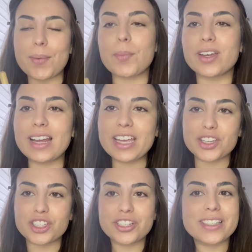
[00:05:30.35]
I'm gonna
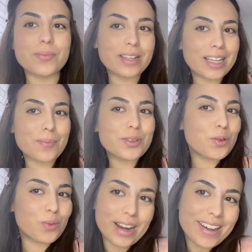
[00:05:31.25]
insert some clips
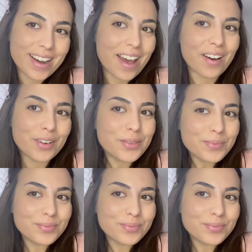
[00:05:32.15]
right now.